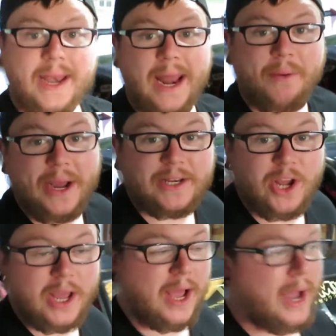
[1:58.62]
Now
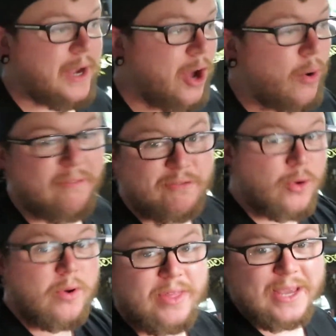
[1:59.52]
I know a
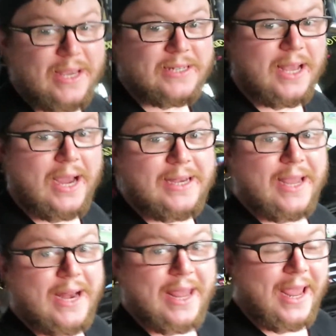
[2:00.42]
few of these I
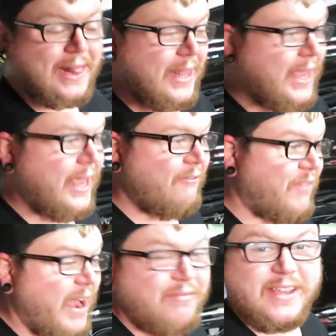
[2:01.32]
did in the
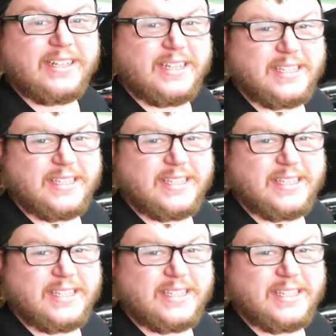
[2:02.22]
5 things that